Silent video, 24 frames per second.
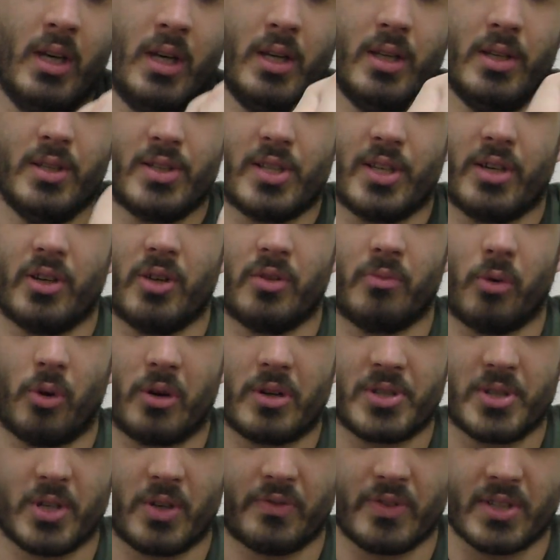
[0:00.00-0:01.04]
So more
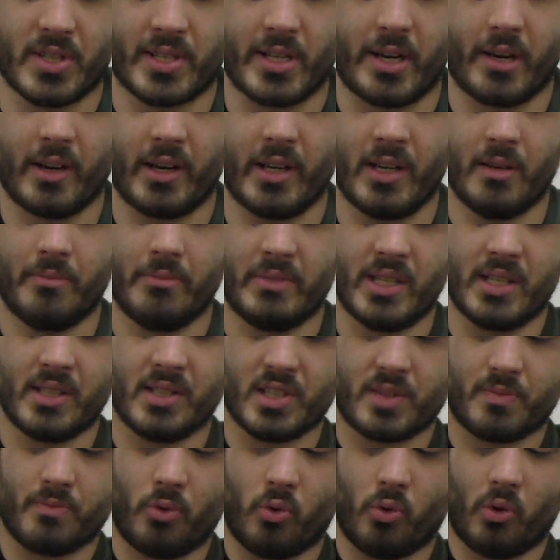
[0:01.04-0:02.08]
surface area
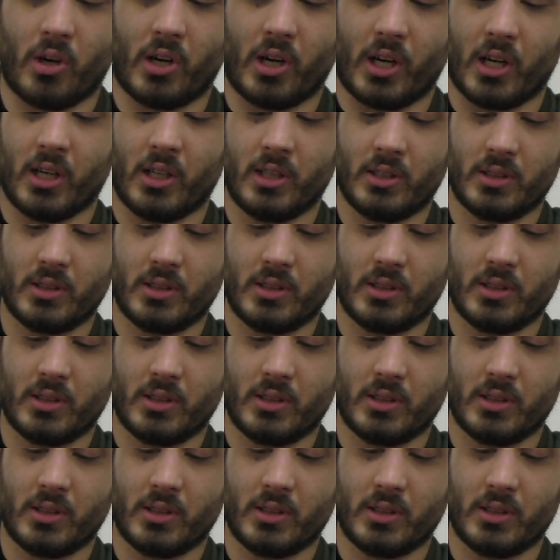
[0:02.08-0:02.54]
means the